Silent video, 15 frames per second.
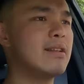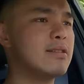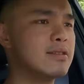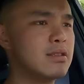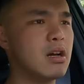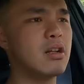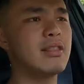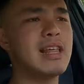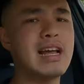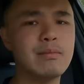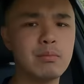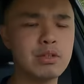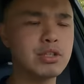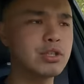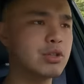There's not that
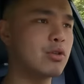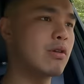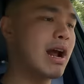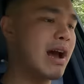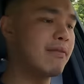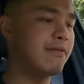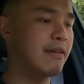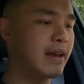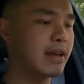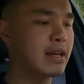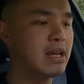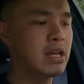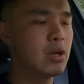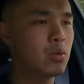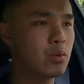much traffic.
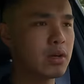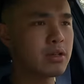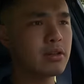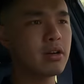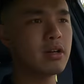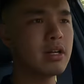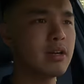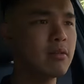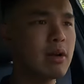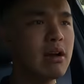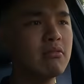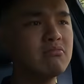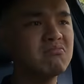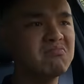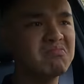We're turning
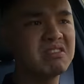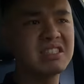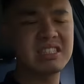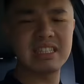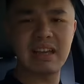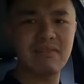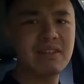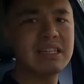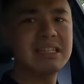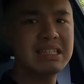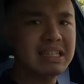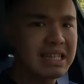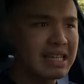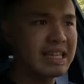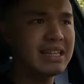around
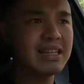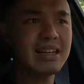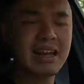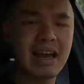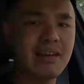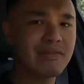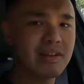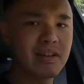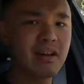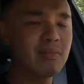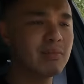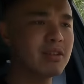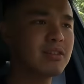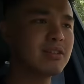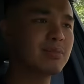17.5
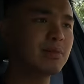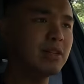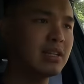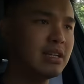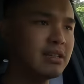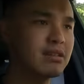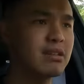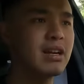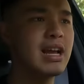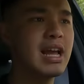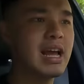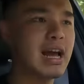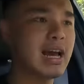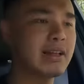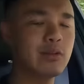kilometers per liter.
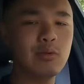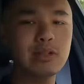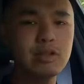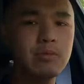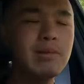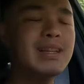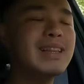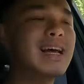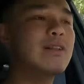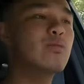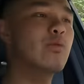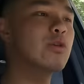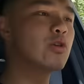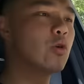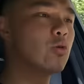I do assume that that
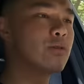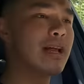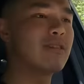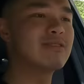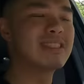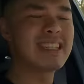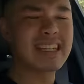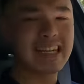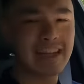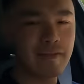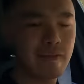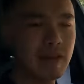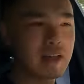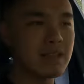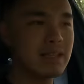will go down
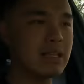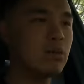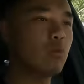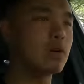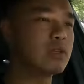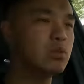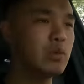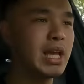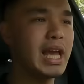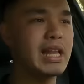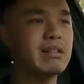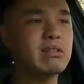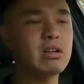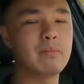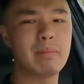significantly once we
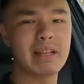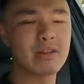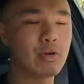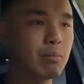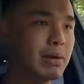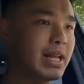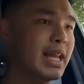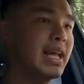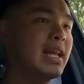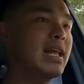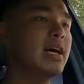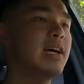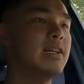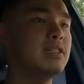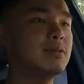enter Metro
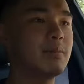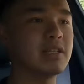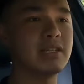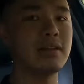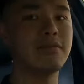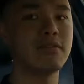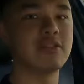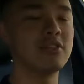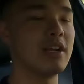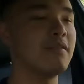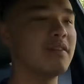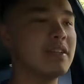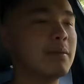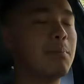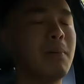Manila, and especially from
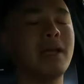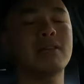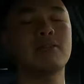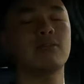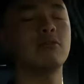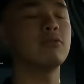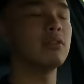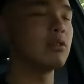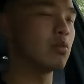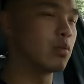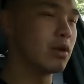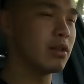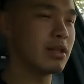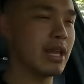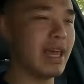driving the best road in the
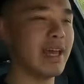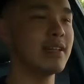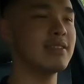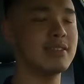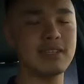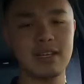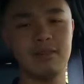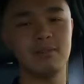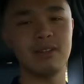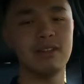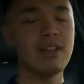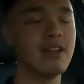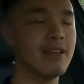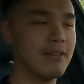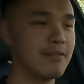world, EDSA, but
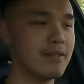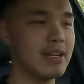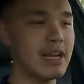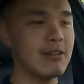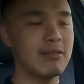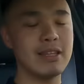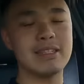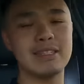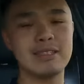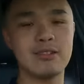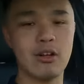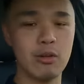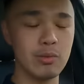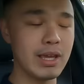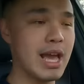for now, this is
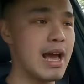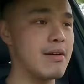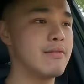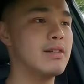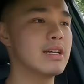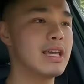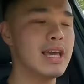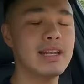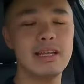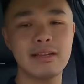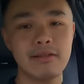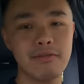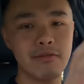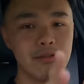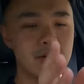all we have. Again,
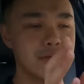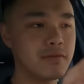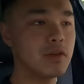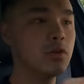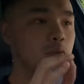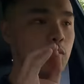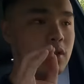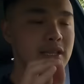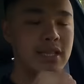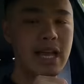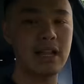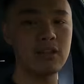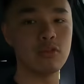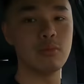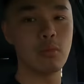in the full review, we'll
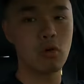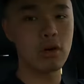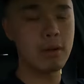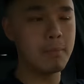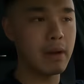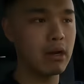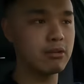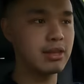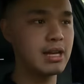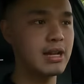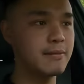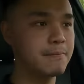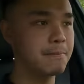tell you more about that.